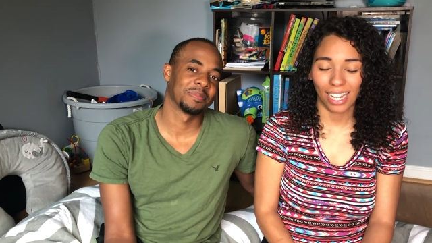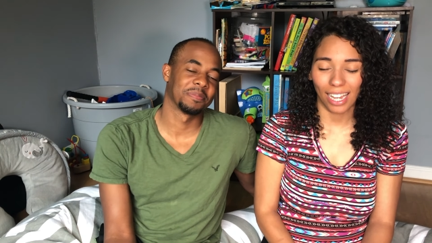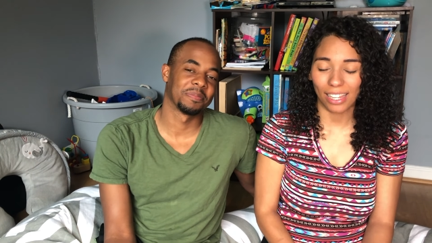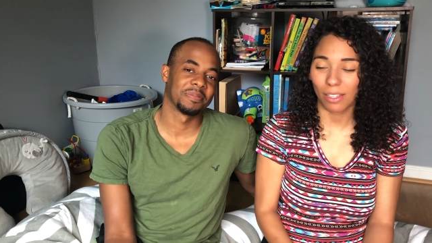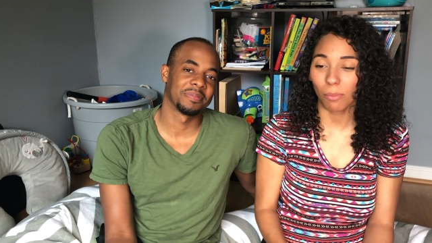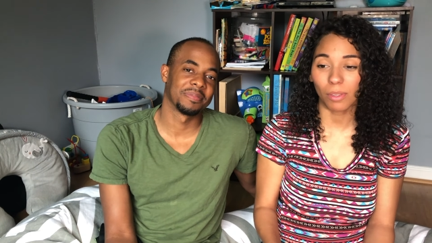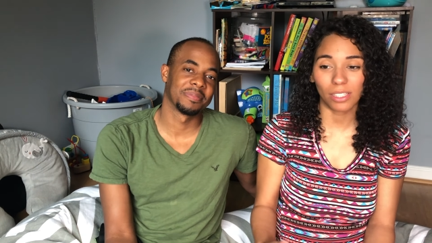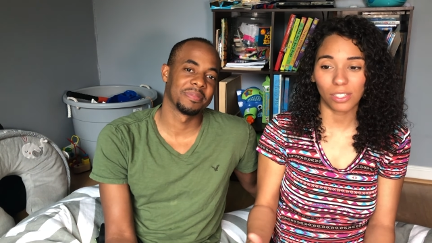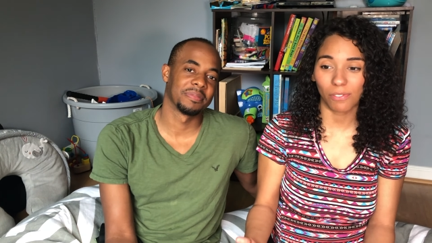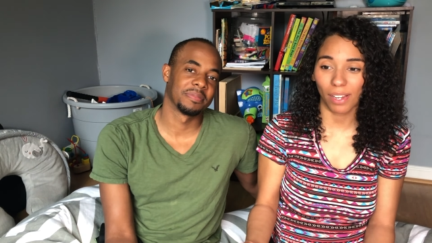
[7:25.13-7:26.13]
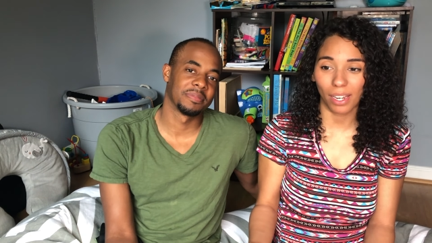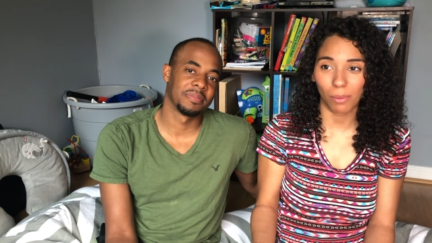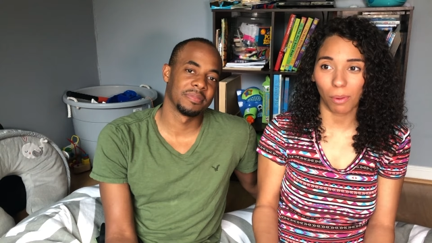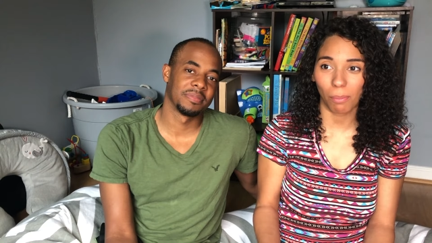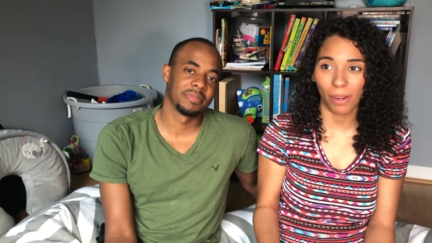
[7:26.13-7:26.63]
Speaker 1: and then we just found
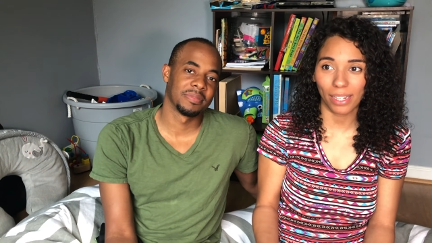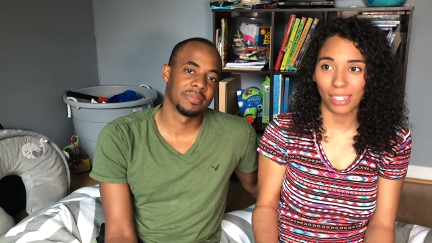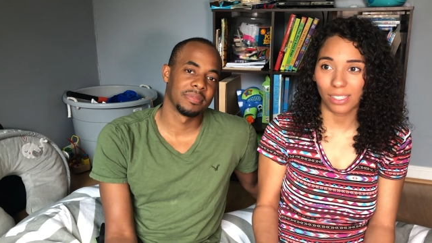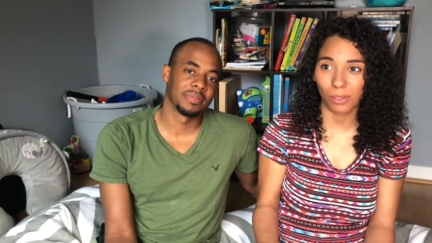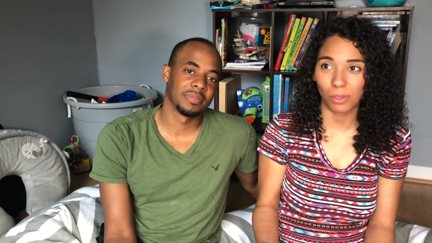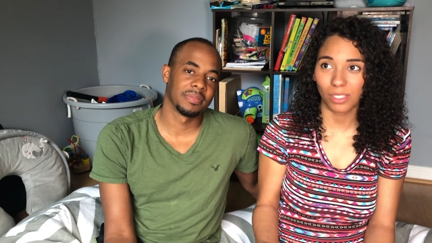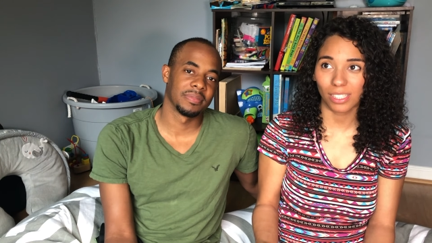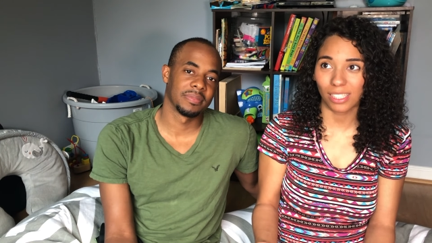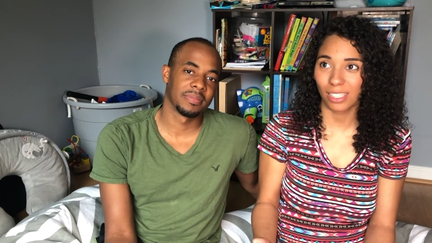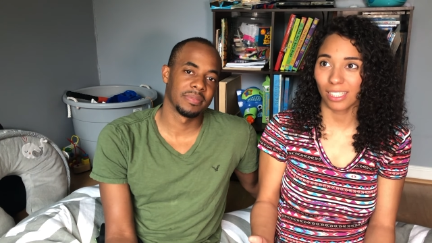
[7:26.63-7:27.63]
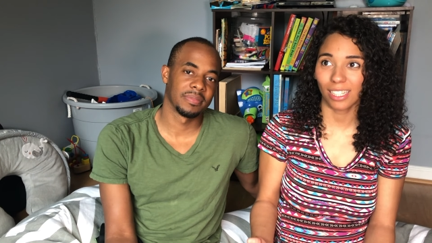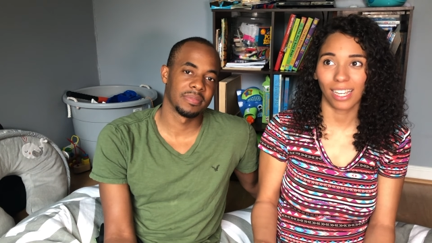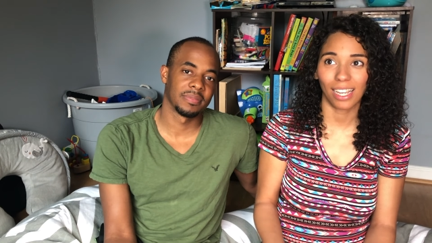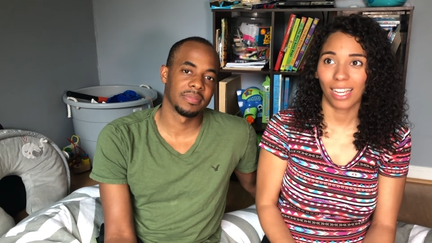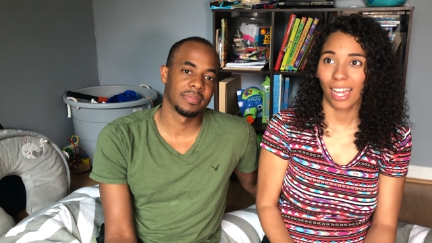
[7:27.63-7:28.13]
out we're pregnant, so it's just,
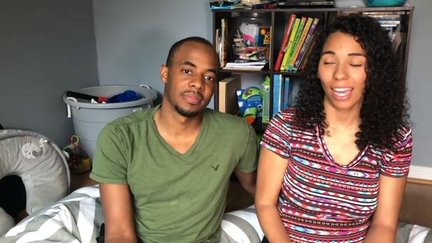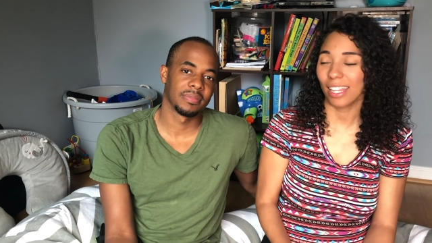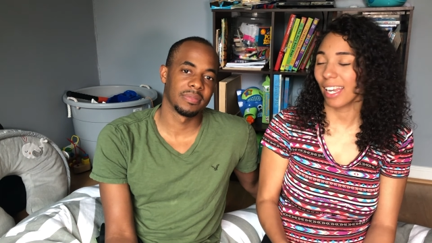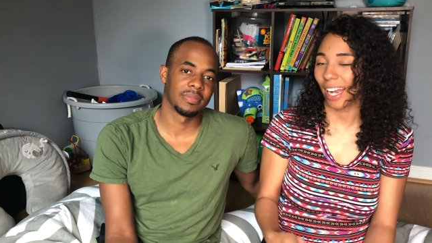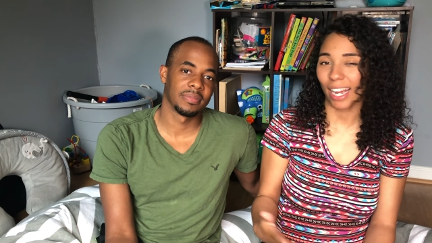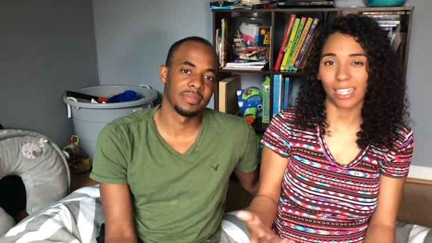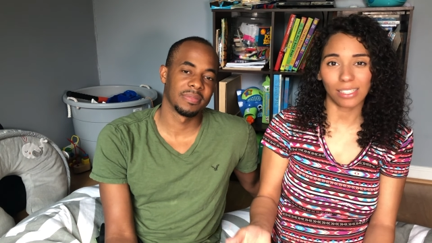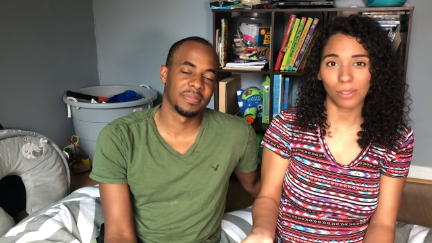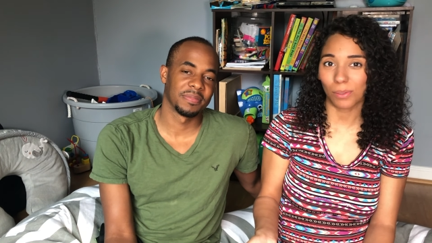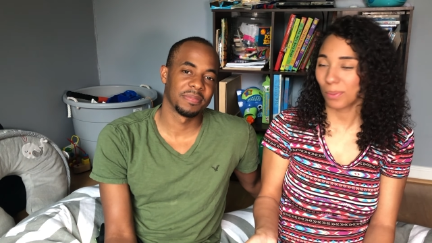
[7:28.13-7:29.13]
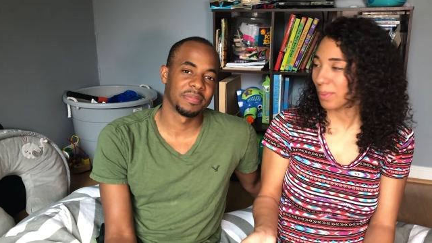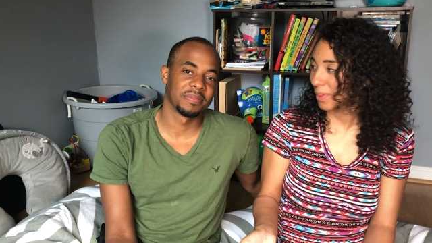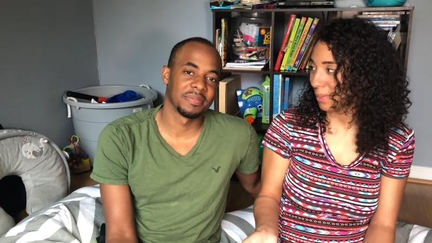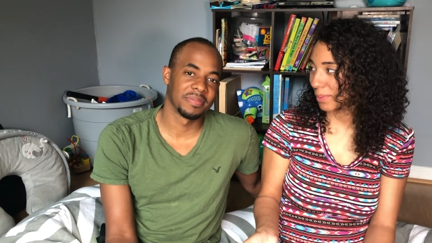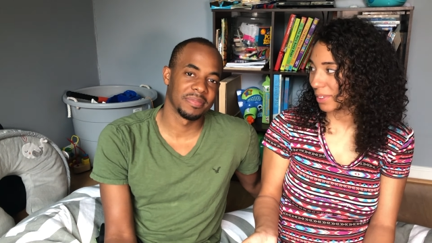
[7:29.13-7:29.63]
and then I got so
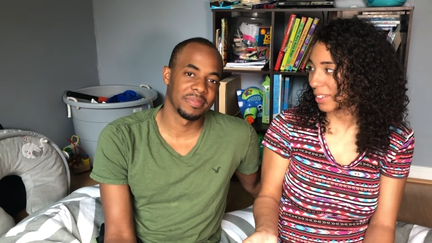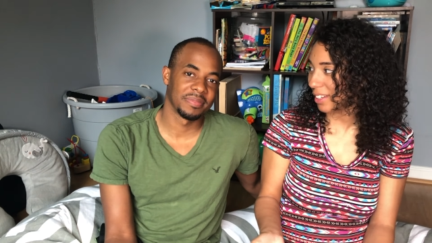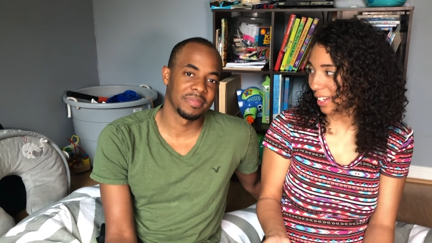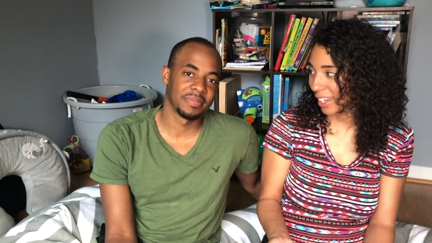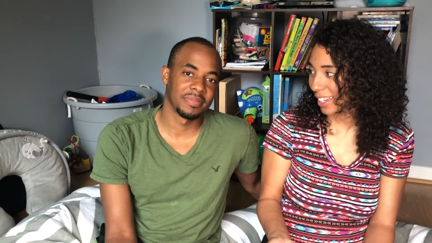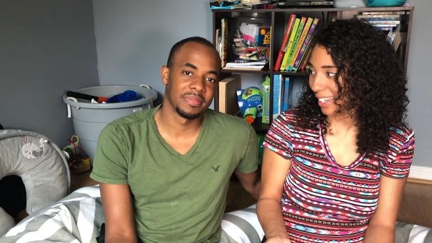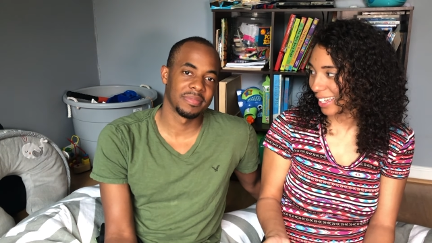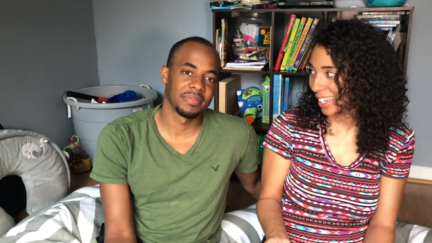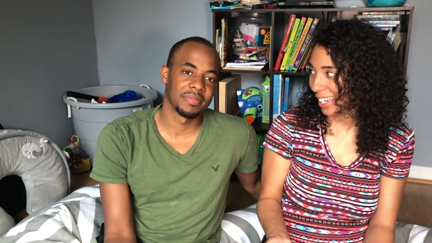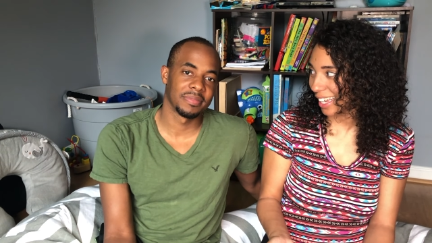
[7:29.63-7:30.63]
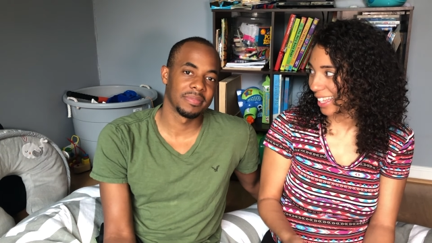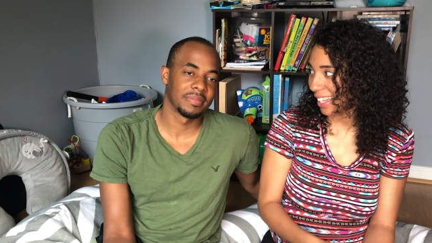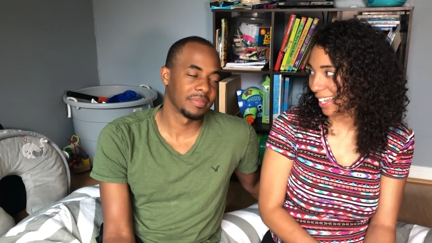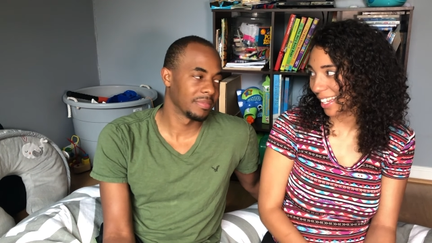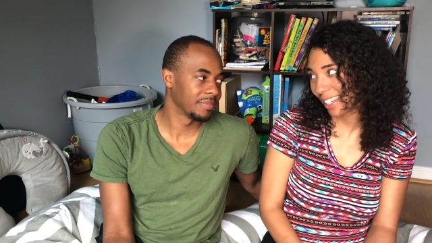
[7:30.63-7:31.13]
ugh, and
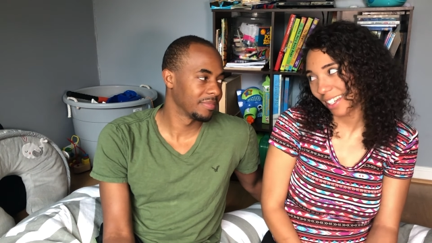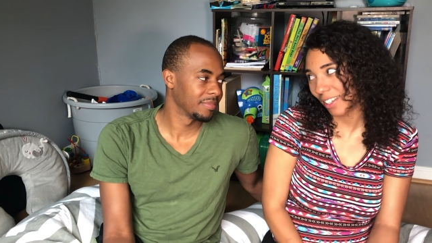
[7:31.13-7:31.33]
then